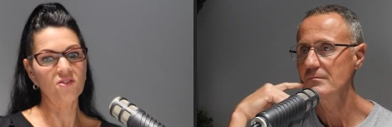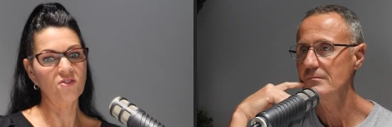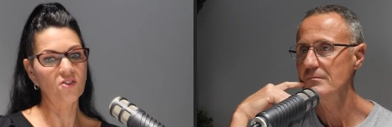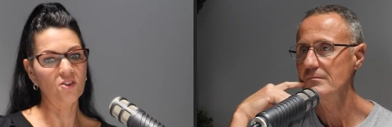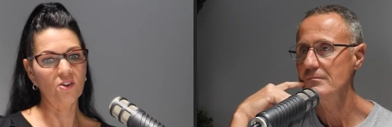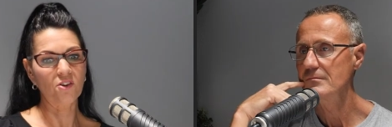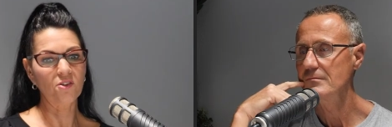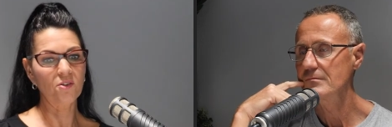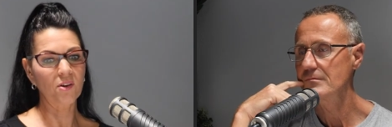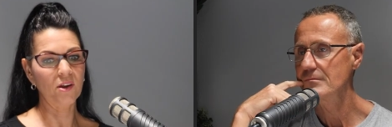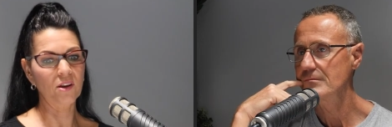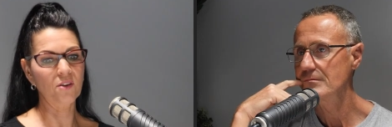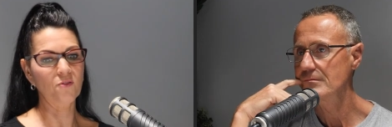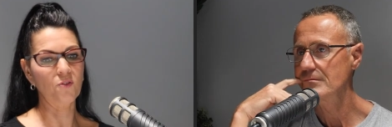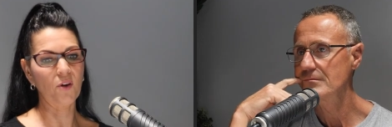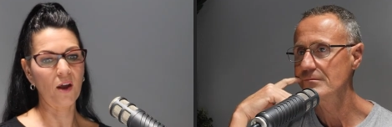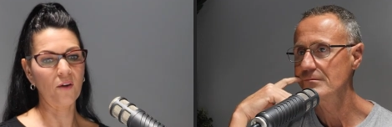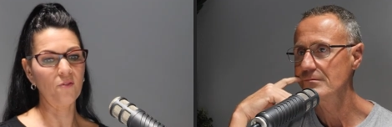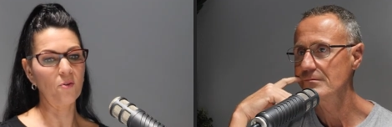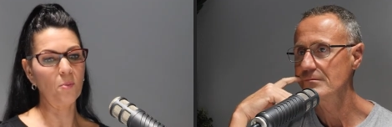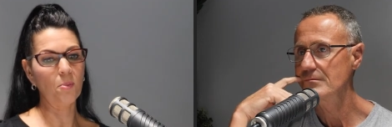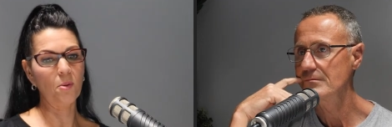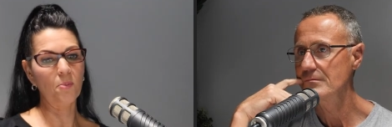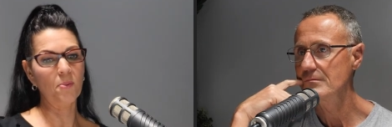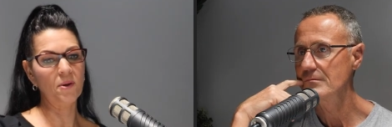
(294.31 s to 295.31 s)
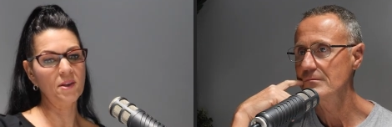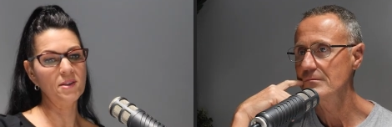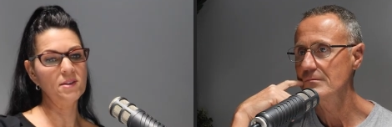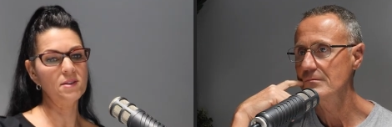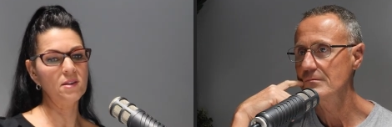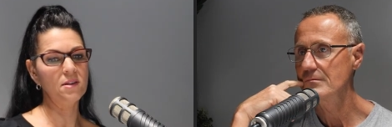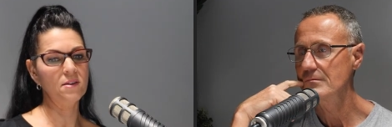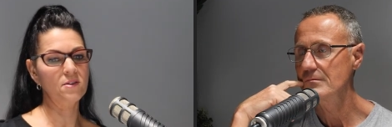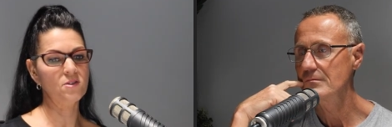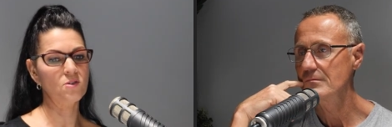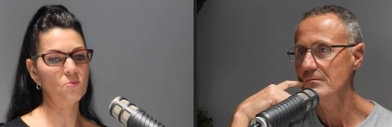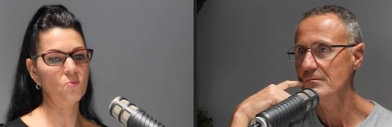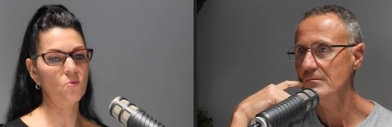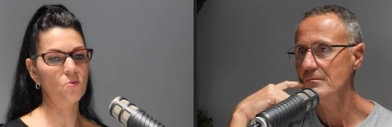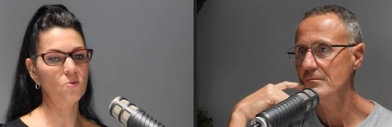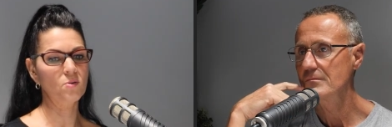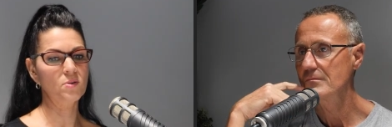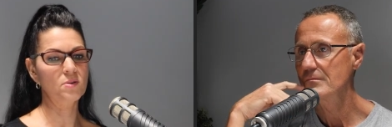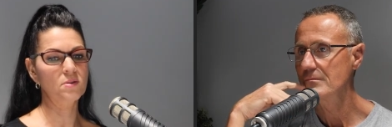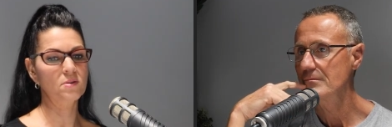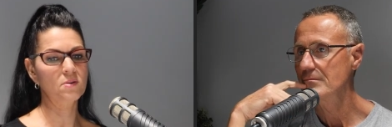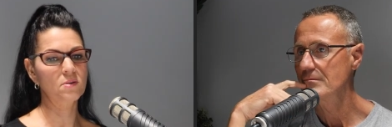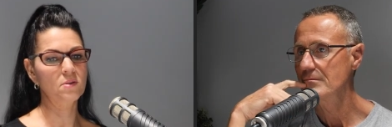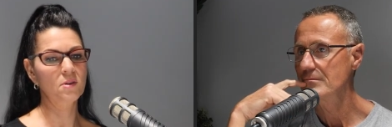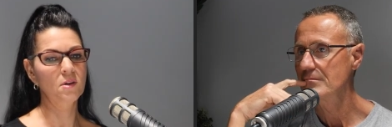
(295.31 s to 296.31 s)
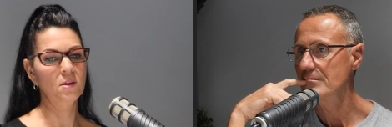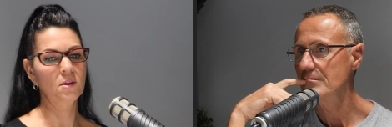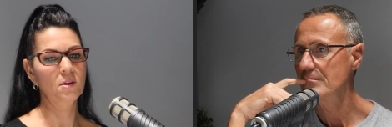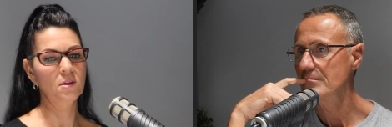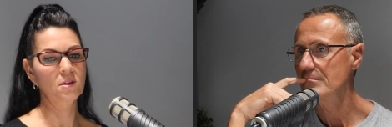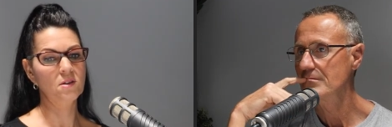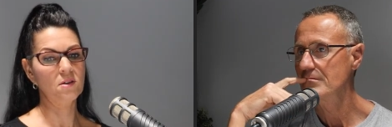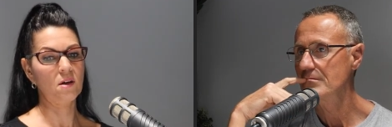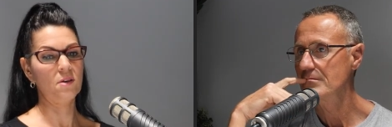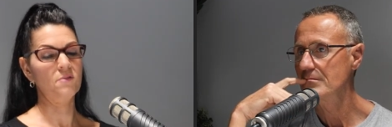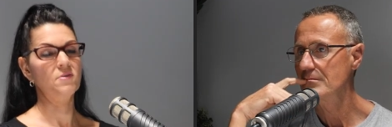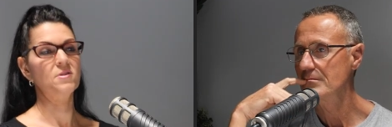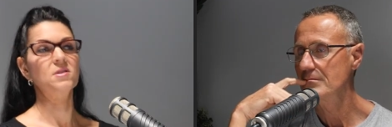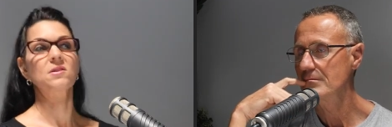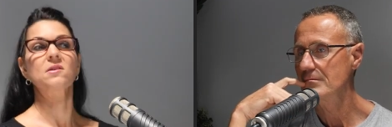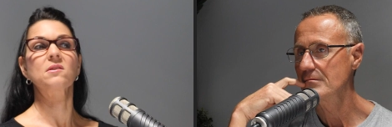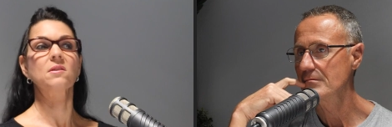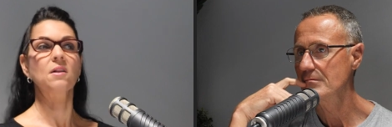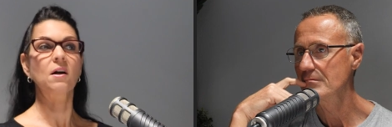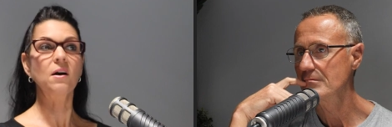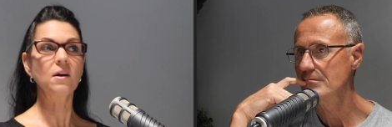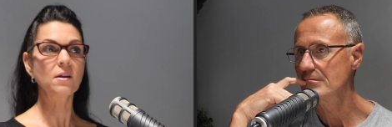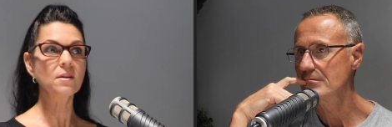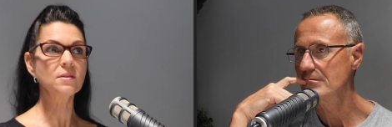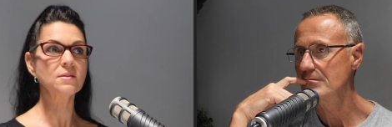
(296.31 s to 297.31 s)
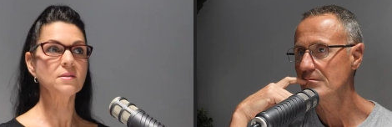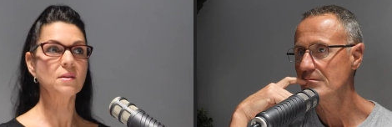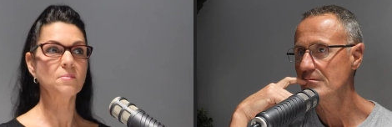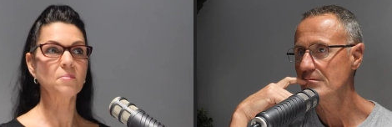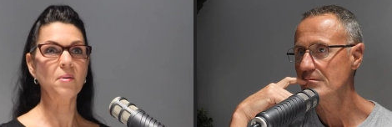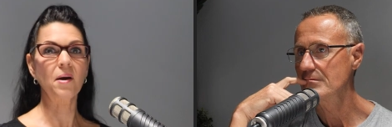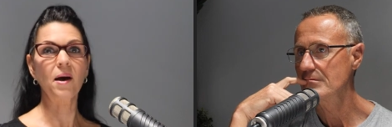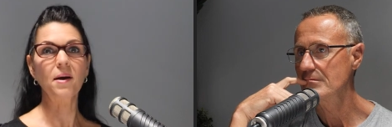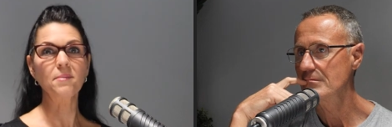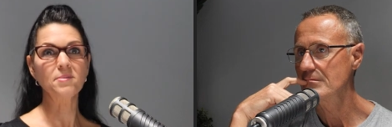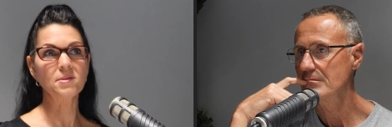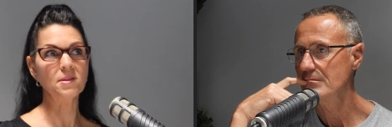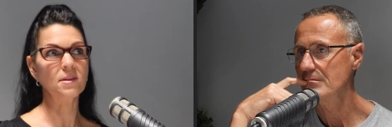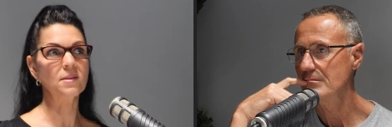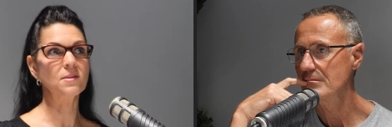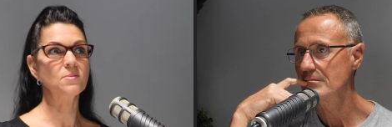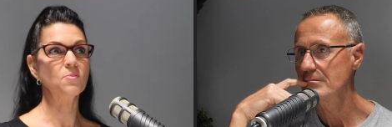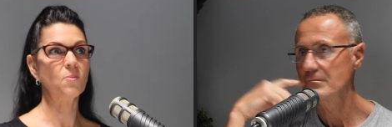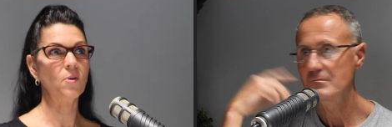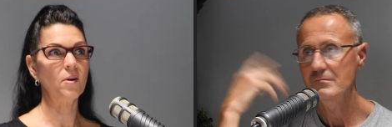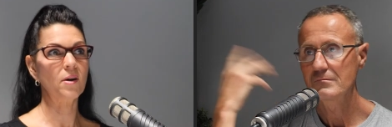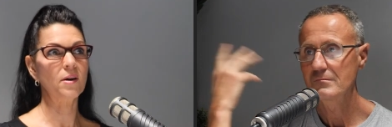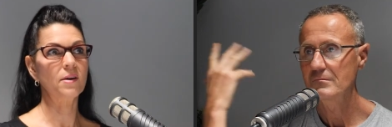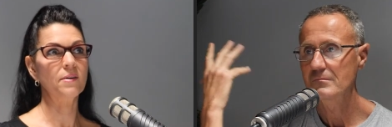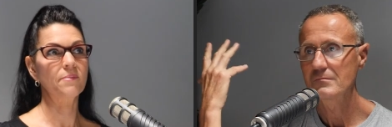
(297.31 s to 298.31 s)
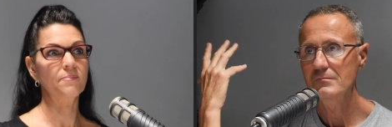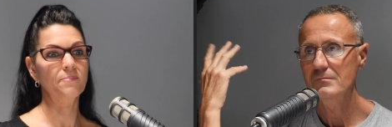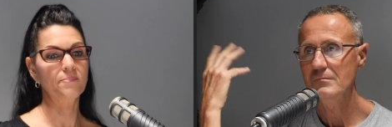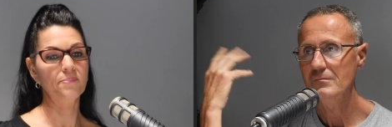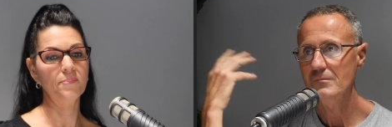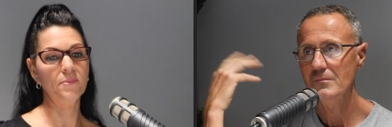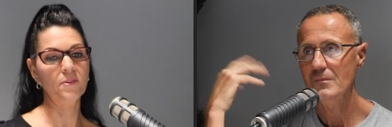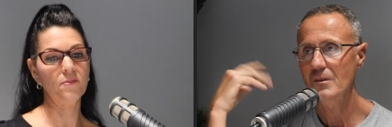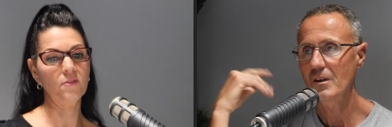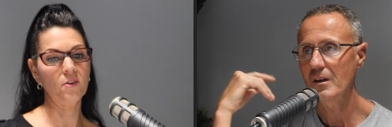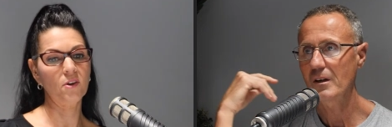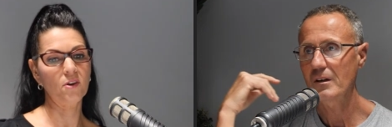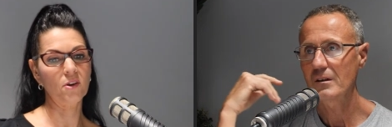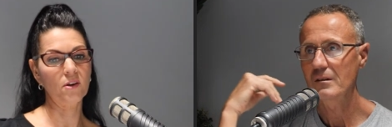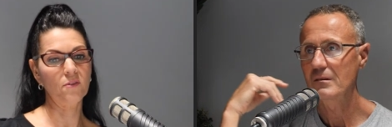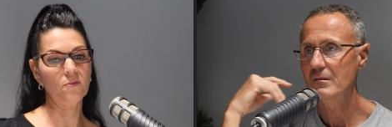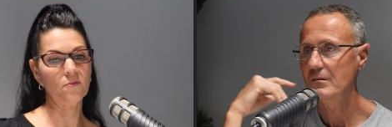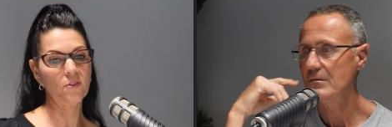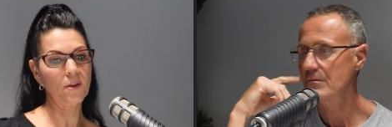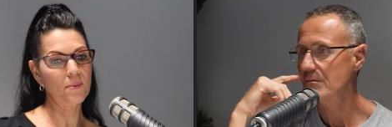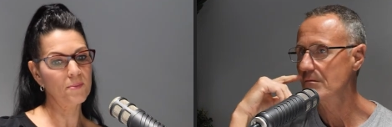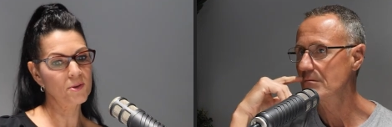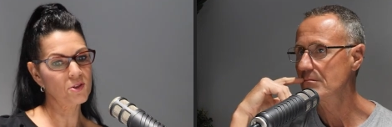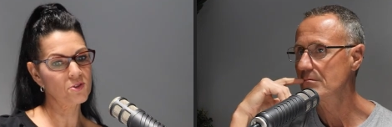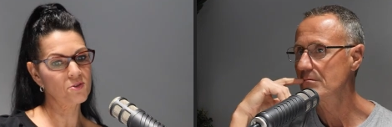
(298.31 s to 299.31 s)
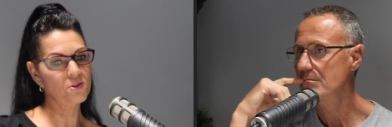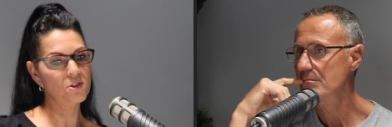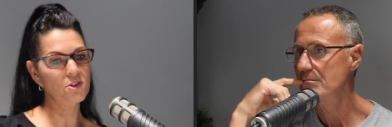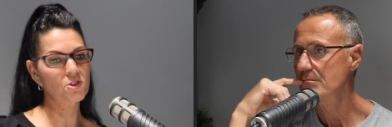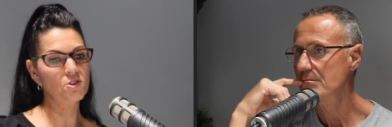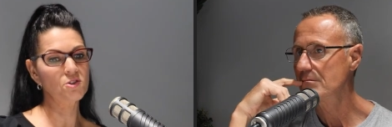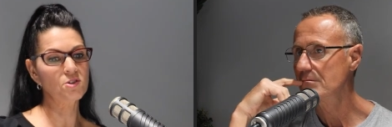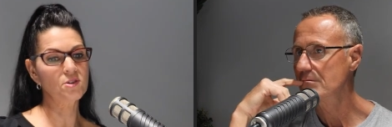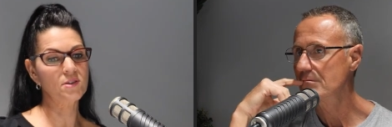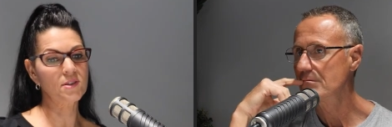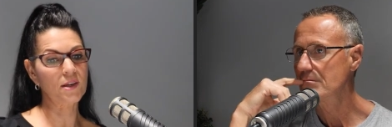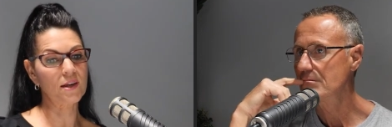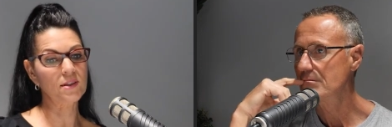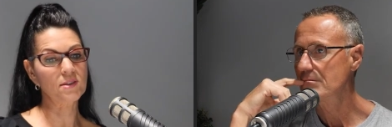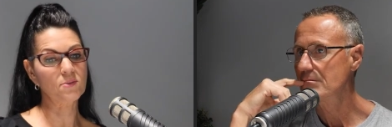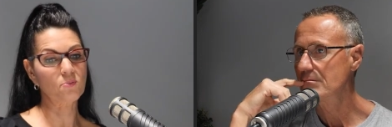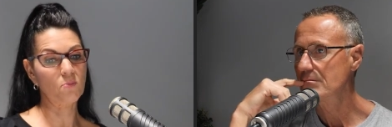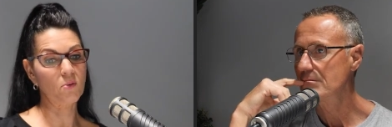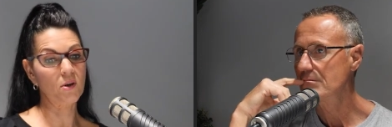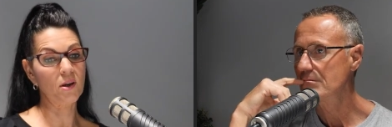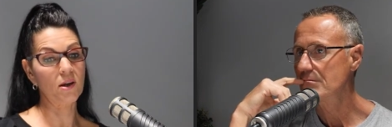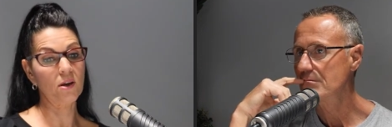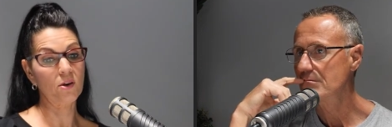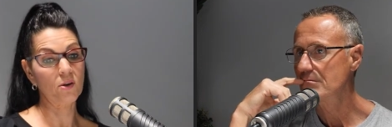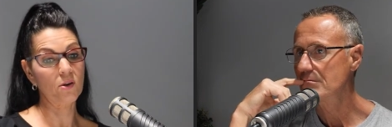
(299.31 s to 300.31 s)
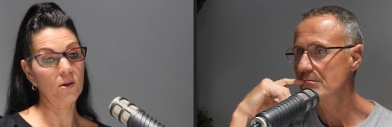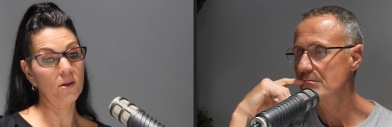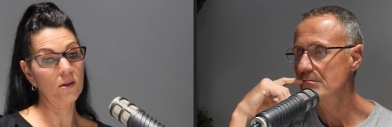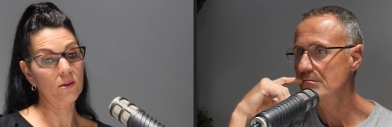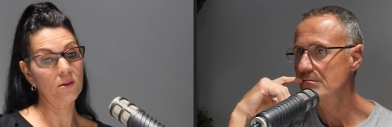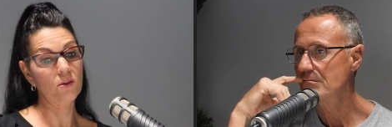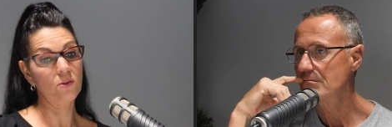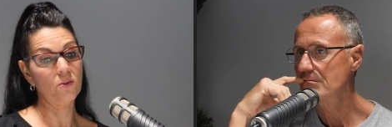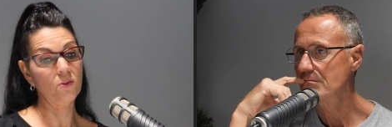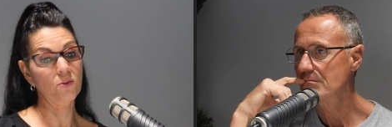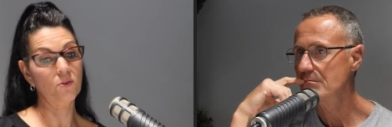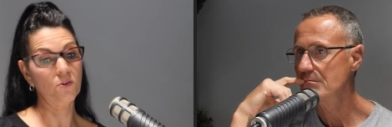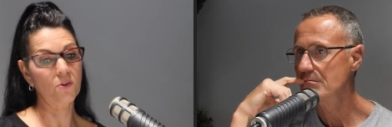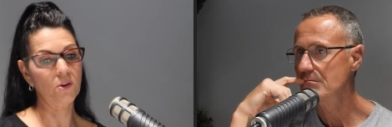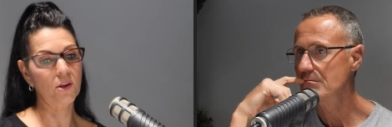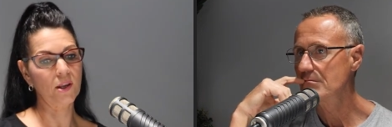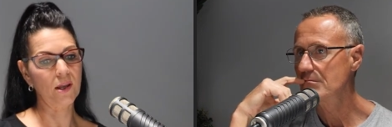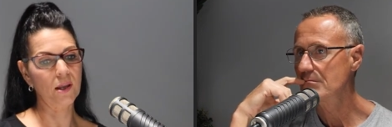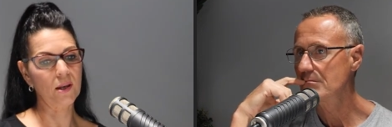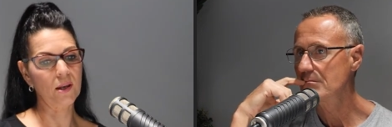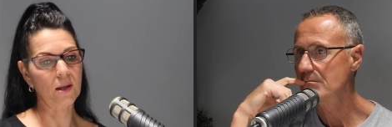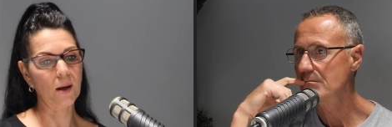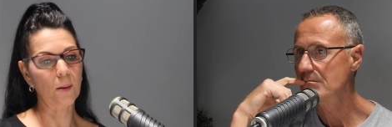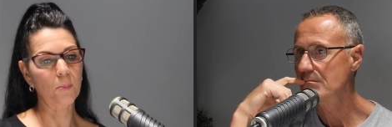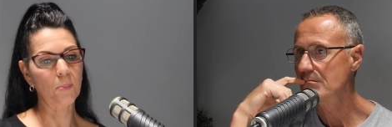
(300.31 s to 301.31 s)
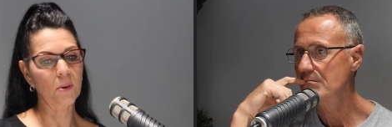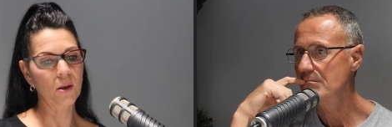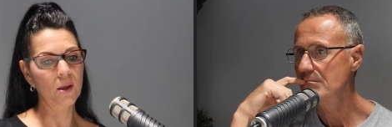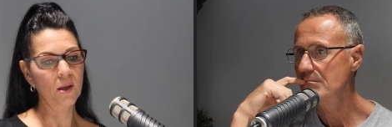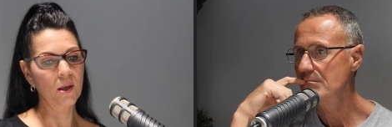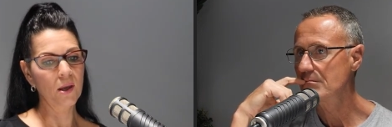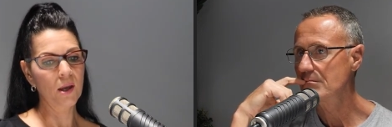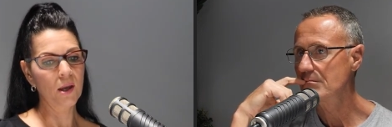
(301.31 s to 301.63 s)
Speaker 1: you know, and if you have a propensity towards diverticulitis, then perhaps that's why you yeah. get inflammatory issues. That's where you, could end up.